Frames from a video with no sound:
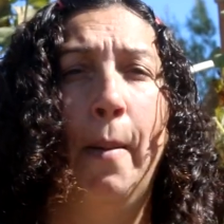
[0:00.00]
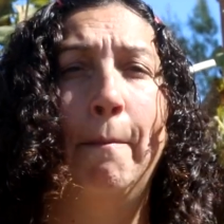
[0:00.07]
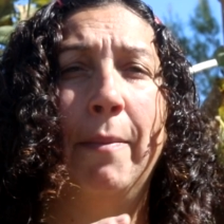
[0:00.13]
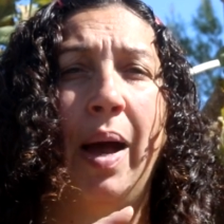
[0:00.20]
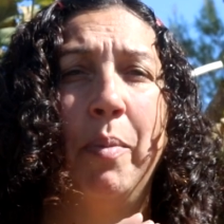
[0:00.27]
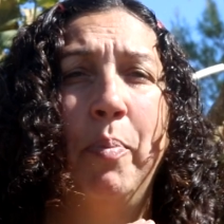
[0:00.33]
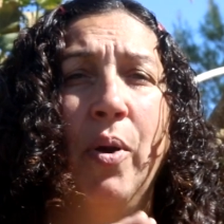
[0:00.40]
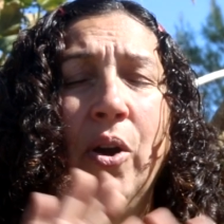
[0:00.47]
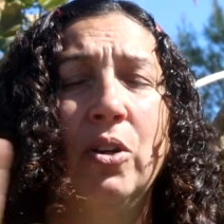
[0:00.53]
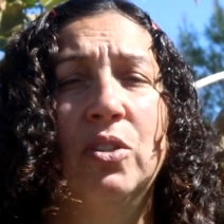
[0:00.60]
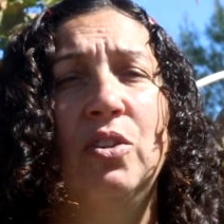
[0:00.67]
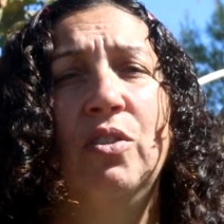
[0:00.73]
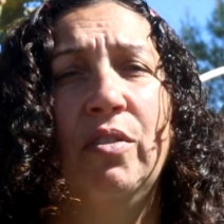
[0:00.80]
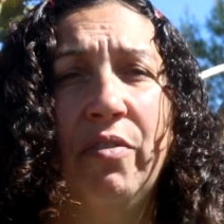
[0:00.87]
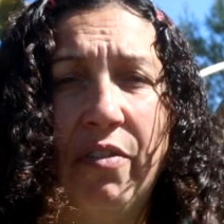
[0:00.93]
My
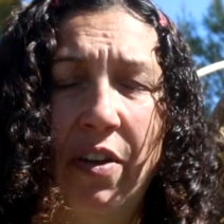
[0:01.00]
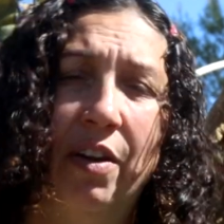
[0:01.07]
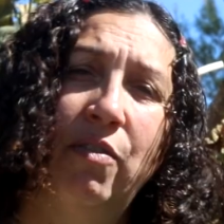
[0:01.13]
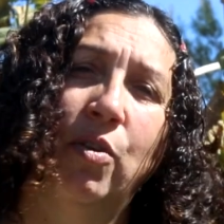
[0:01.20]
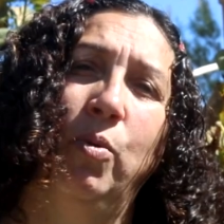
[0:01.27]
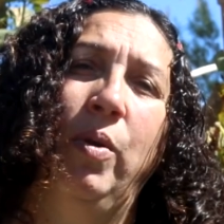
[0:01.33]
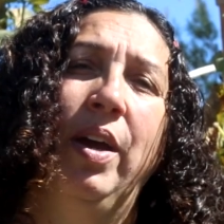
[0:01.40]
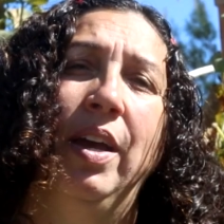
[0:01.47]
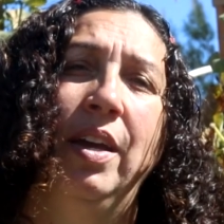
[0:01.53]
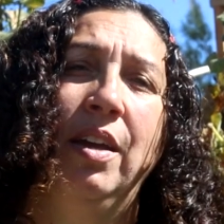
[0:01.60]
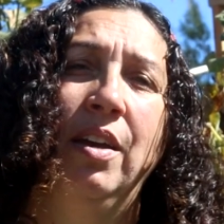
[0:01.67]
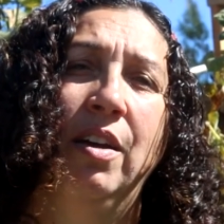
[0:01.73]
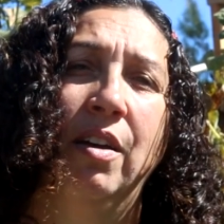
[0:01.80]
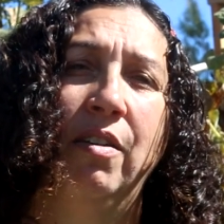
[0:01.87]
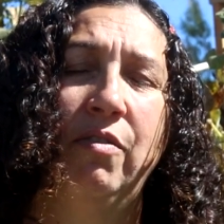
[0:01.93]
personal favorite way
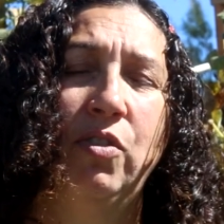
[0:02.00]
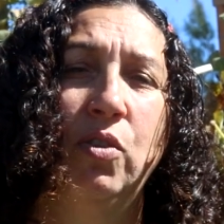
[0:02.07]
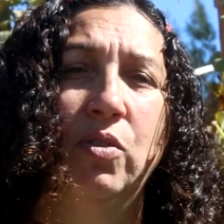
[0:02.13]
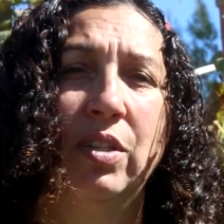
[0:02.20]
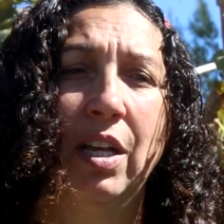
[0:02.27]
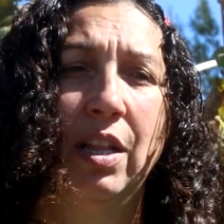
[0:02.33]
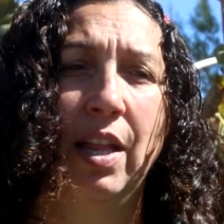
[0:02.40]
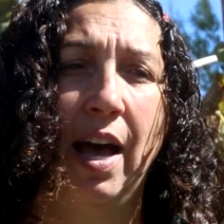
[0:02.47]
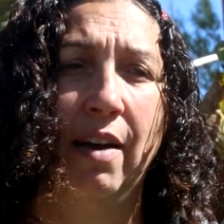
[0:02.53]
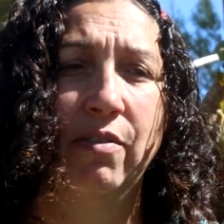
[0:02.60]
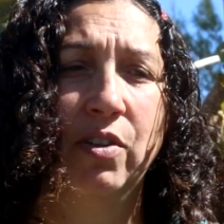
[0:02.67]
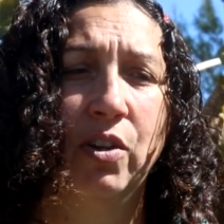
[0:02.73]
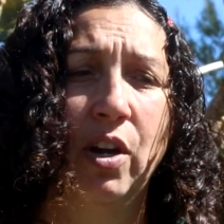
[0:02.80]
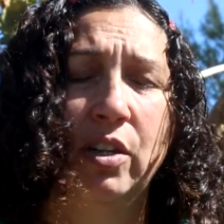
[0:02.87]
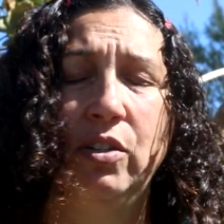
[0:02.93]
of using
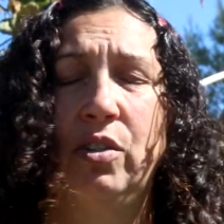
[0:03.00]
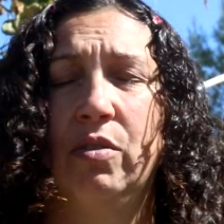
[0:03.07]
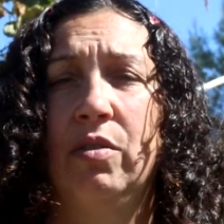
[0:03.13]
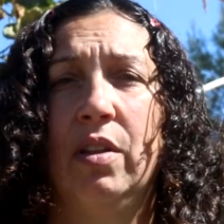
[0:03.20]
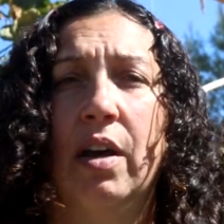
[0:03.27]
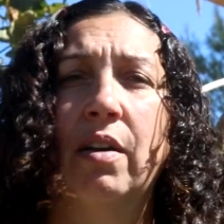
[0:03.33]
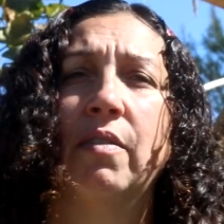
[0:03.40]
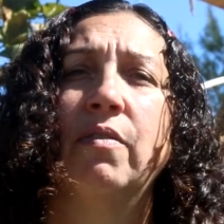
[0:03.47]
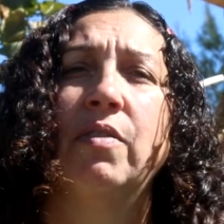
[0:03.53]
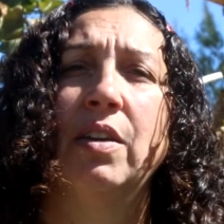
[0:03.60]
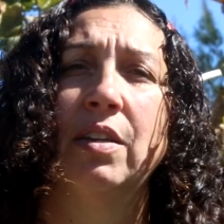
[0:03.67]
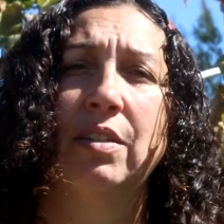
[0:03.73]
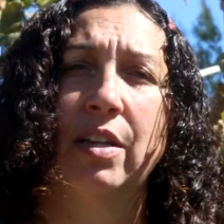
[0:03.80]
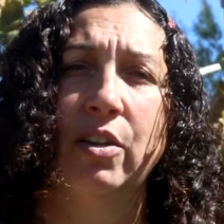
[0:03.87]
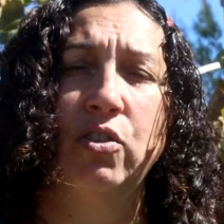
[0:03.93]
lavender, I do love
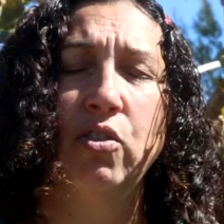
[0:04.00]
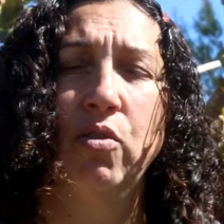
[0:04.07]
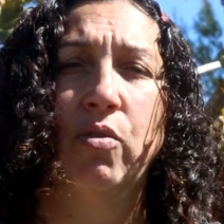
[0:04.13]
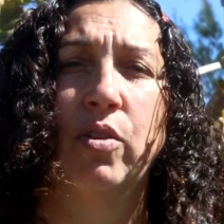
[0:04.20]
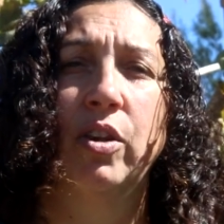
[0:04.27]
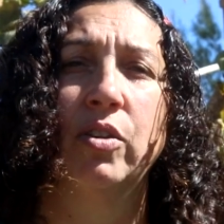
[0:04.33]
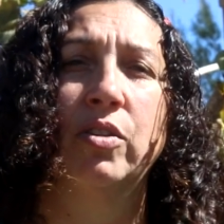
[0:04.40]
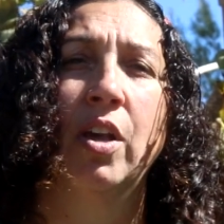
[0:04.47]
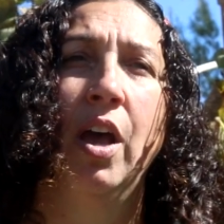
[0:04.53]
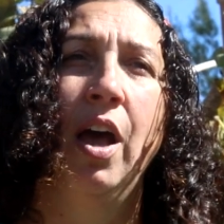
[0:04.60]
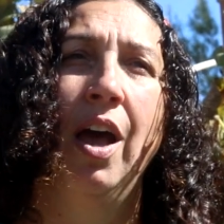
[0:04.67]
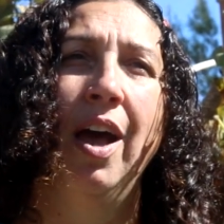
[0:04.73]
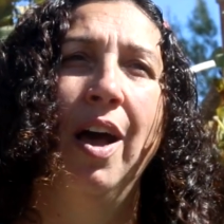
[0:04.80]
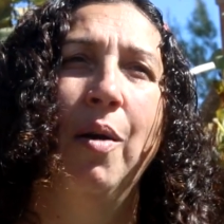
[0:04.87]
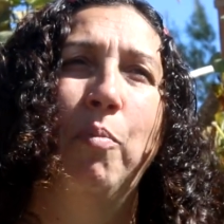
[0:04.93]
the essential oils,
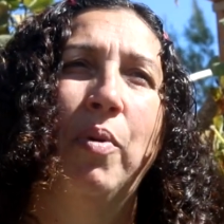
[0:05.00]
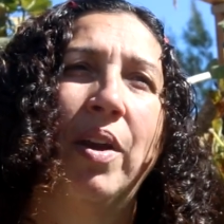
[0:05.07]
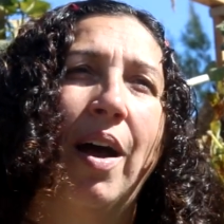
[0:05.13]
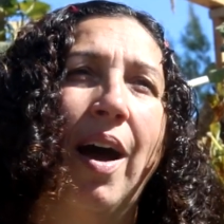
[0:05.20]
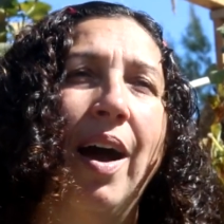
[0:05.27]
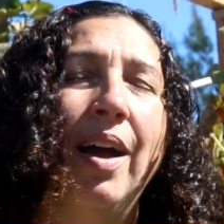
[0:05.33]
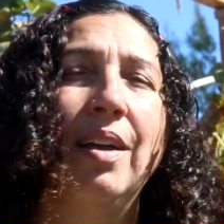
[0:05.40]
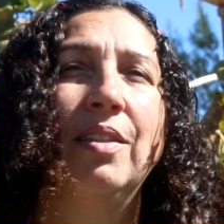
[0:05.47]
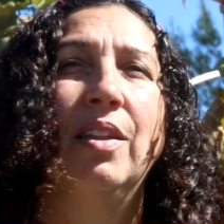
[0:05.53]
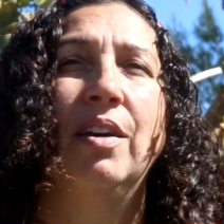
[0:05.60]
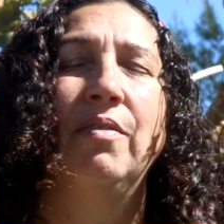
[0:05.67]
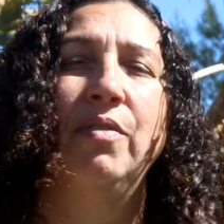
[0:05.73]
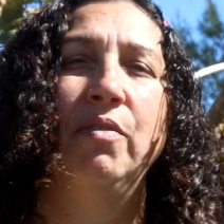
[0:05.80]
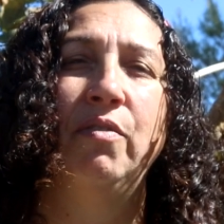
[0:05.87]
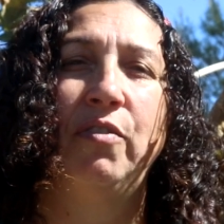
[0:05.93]
but I
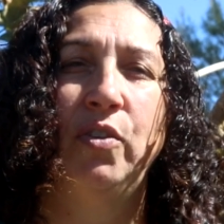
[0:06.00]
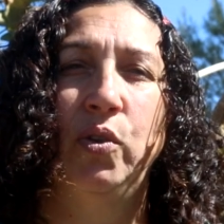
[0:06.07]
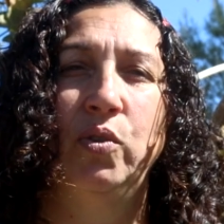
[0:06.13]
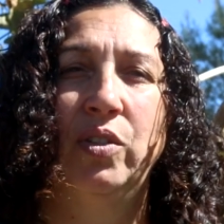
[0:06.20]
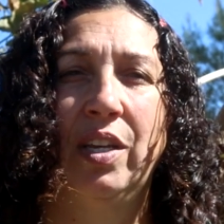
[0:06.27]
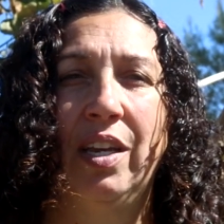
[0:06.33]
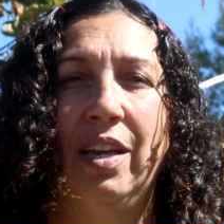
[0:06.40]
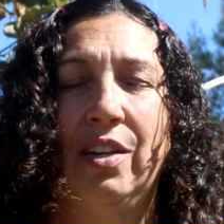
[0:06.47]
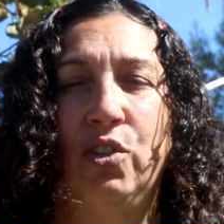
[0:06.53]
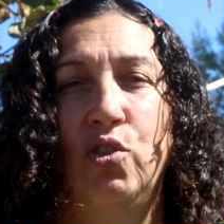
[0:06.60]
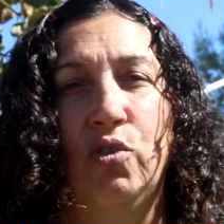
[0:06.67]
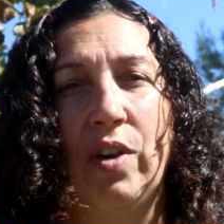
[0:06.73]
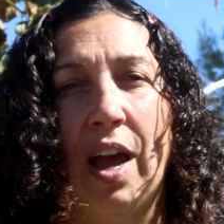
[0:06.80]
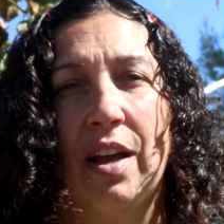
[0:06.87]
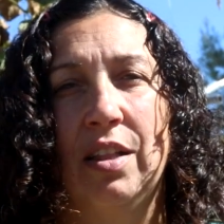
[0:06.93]
love infusing it
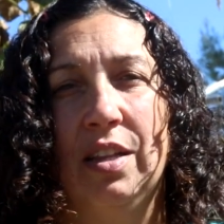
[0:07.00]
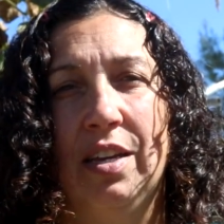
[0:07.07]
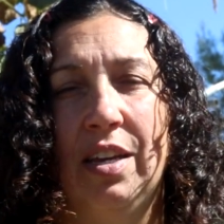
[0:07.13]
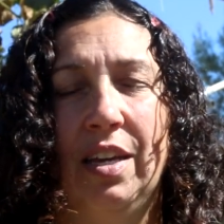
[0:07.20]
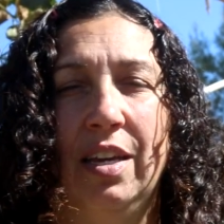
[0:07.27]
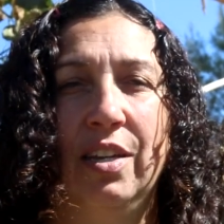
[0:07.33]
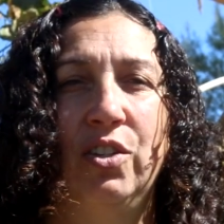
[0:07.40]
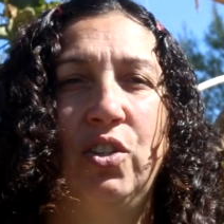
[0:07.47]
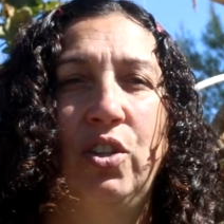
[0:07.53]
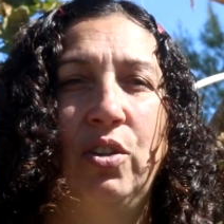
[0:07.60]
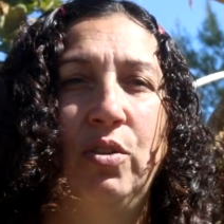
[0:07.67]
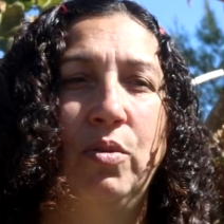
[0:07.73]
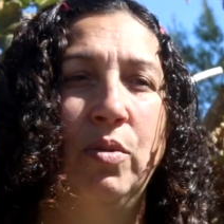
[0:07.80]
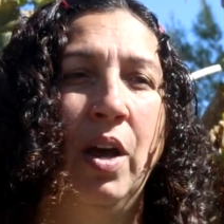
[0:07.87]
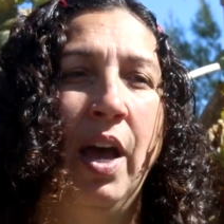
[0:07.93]
directly
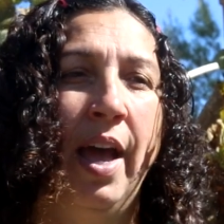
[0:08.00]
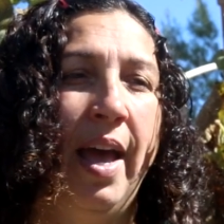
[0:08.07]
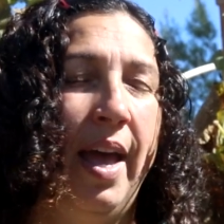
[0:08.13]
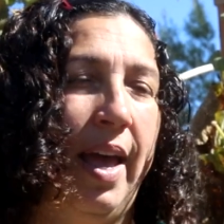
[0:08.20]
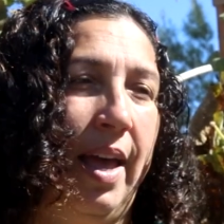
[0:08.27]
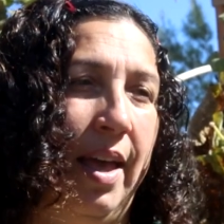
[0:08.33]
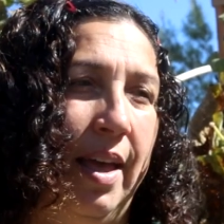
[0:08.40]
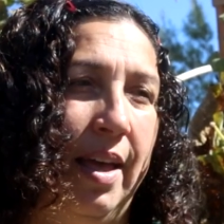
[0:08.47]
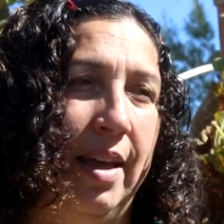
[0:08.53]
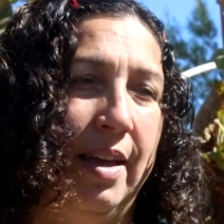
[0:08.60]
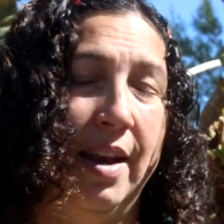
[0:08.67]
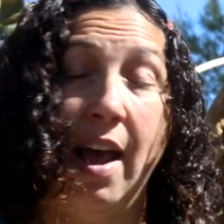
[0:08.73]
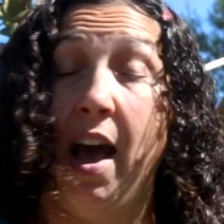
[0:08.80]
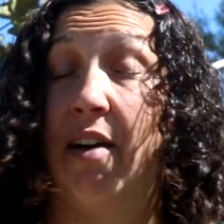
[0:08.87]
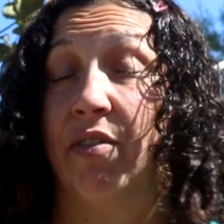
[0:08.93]
into
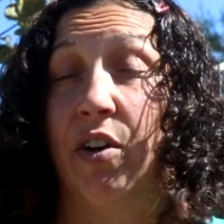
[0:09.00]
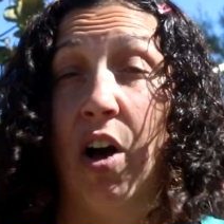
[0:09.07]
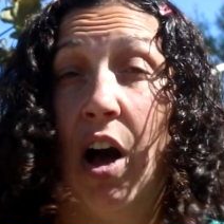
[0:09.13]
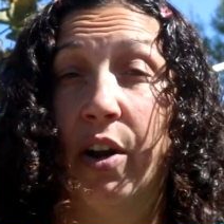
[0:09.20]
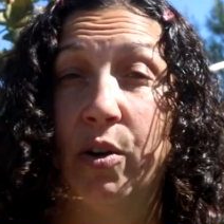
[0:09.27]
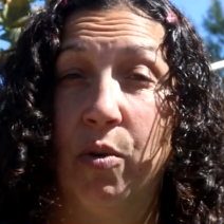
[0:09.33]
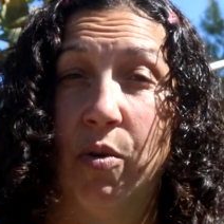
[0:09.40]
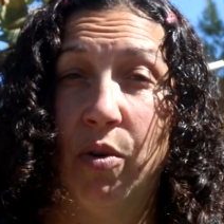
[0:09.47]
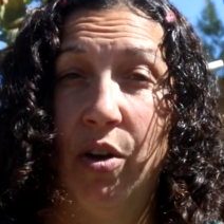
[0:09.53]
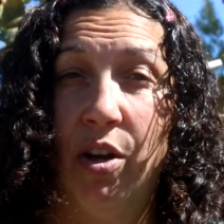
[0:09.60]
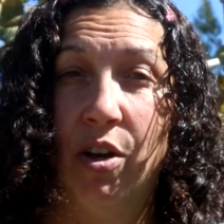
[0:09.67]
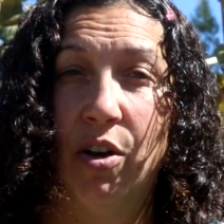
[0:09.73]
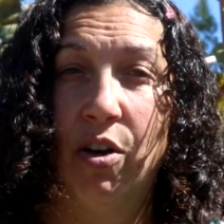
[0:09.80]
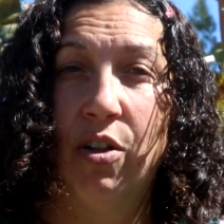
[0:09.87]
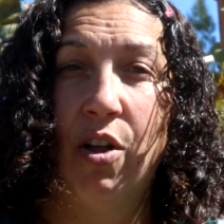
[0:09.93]
an avocado
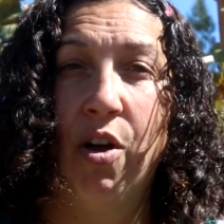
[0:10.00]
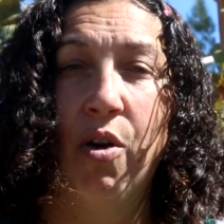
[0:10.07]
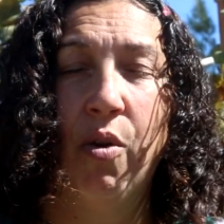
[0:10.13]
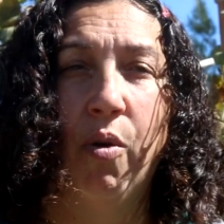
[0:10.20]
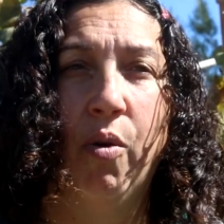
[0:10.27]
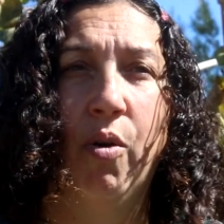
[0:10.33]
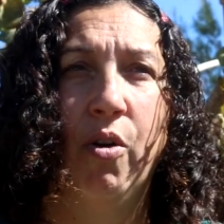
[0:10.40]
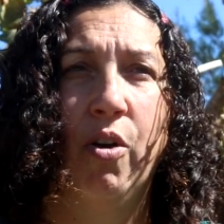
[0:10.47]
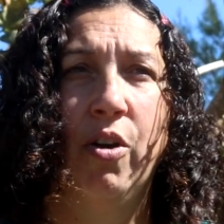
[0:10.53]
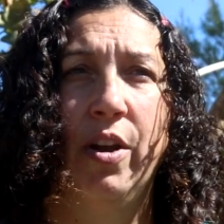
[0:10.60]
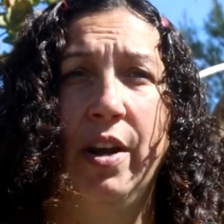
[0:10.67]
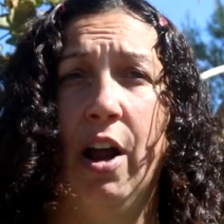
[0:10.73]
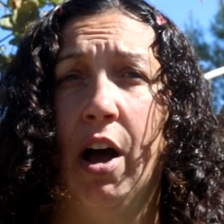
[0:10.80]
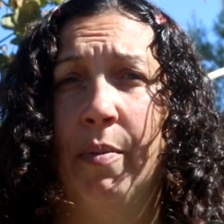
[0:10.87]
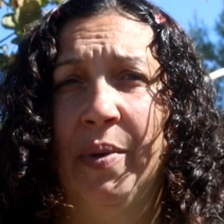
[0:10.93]
oil or
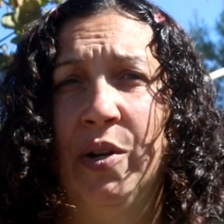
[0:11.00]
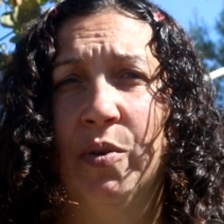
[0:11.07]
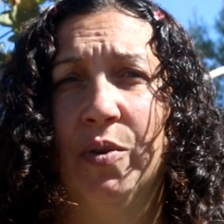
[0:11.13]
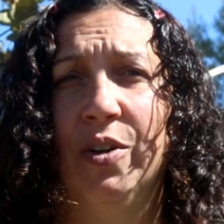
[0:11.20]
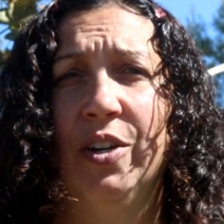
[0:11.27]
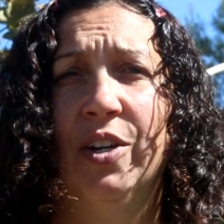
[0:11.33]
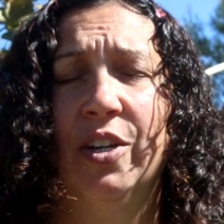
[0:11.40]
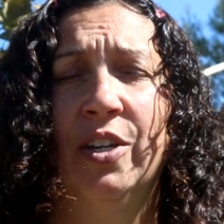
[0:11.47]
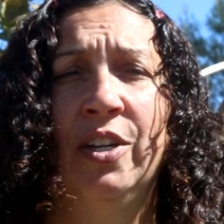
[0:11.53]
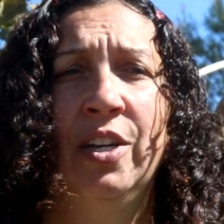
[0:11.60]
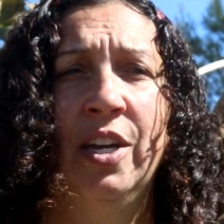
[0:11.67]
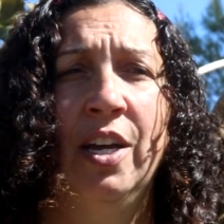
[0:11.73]
an almond oil.